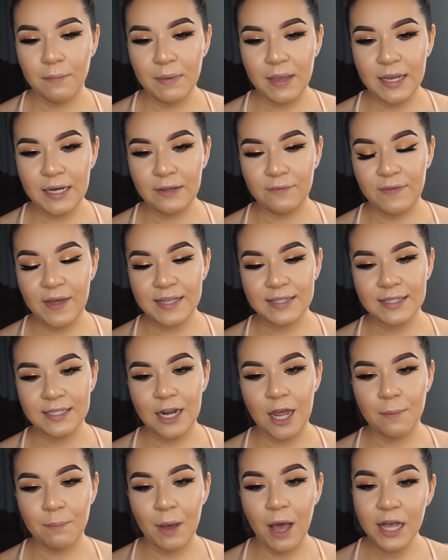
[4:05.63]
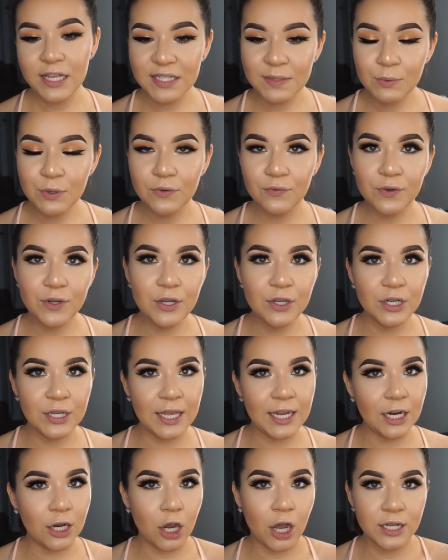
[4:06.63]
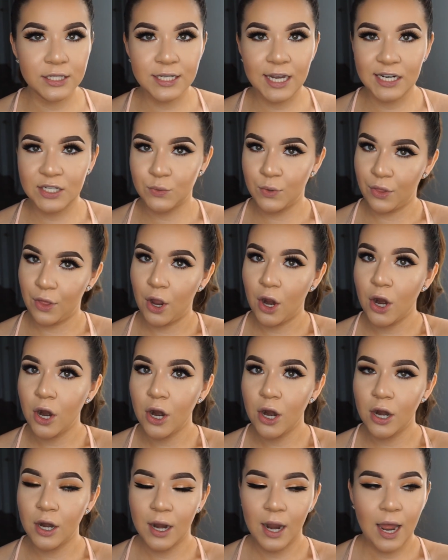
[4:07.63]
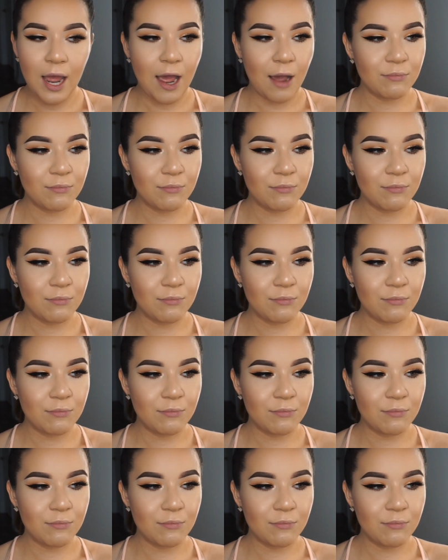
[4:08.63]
and if that's not possible for you to get in contact with her,